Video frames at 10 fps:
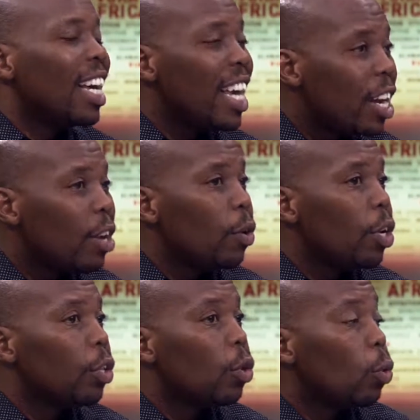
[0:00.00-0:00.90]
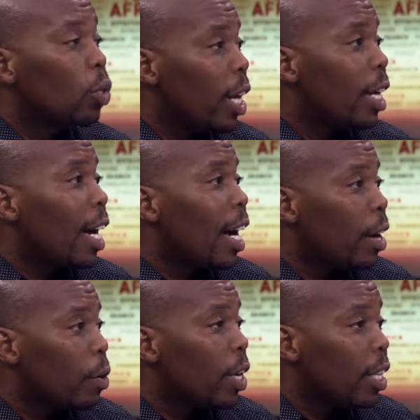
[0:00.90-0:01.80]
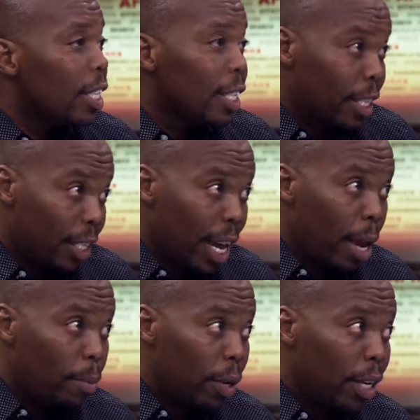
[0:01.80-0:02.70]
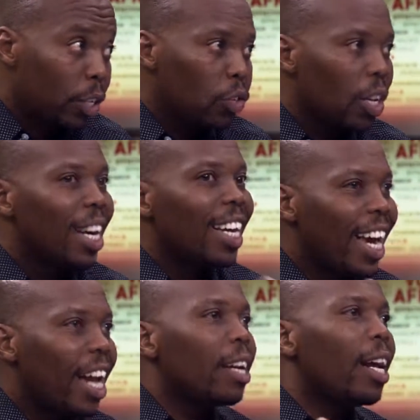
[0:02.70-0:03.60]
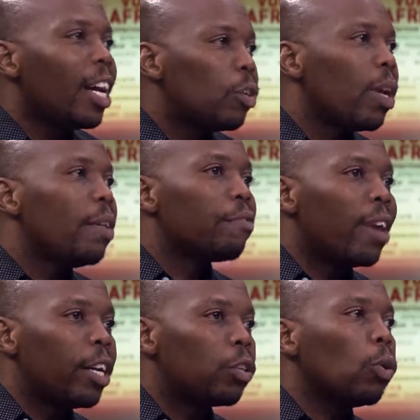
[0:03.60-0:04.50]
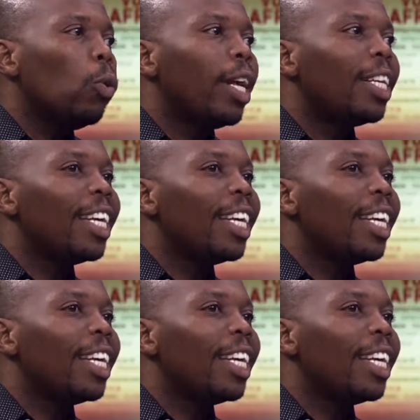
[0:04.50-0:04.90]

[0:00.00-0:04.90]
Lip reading: including those that are already in the same industry, can actually find solace